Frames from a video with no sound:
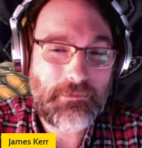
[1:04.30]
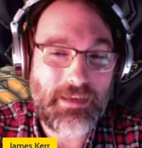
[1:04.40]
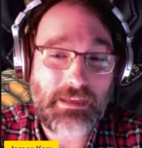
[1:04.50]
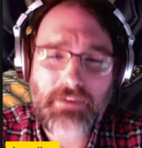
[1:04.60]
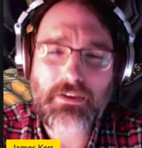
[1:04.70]
Yeah,
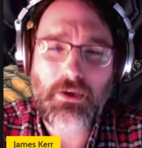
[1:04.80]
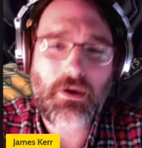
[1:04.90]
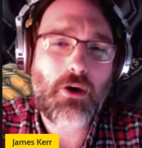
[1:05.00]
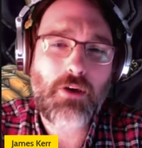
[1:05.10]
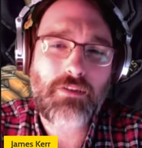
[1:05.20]
like no, I,
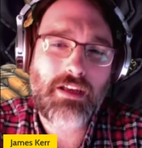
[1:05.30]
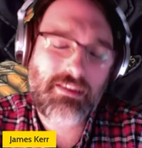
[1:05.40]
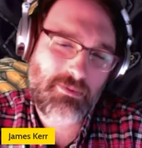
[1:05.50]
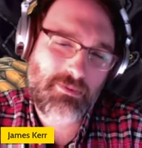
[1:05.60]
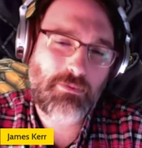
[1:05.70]
I, uh,
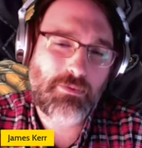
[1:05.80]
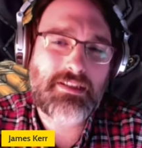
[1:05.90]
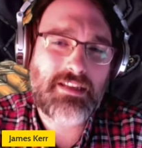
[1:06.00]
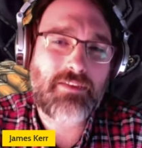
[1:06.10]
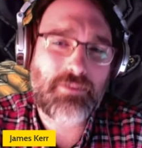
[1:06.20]
they're probably
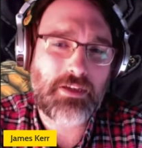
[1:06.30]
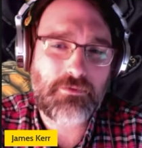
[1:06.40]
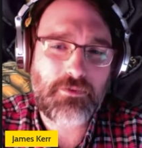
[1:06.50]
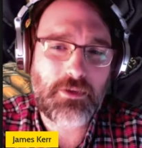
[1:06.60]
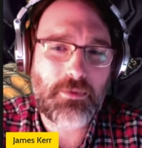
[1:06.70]
saving it
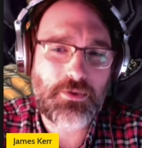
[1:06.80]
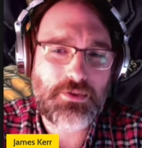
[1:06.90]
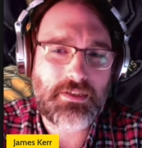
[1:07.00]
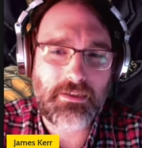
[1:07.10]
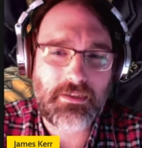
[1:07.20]
for the most
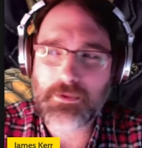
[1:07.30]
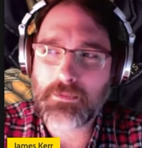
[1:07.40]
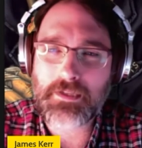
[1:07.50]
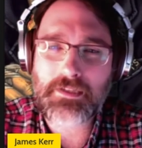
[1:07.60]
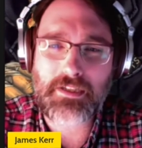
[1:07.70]

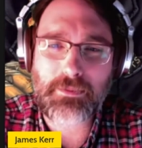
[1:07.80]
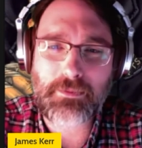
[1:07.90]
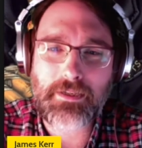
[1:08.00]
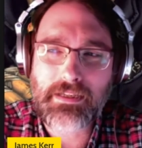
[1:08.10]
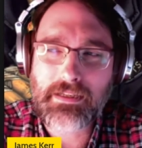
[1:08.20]
inappropriate time,
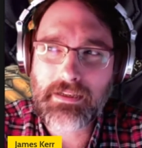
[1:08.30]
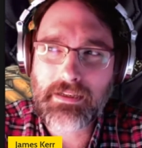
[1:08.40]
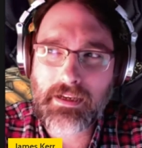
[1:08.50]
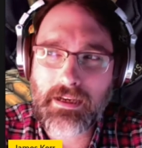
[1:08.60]
right?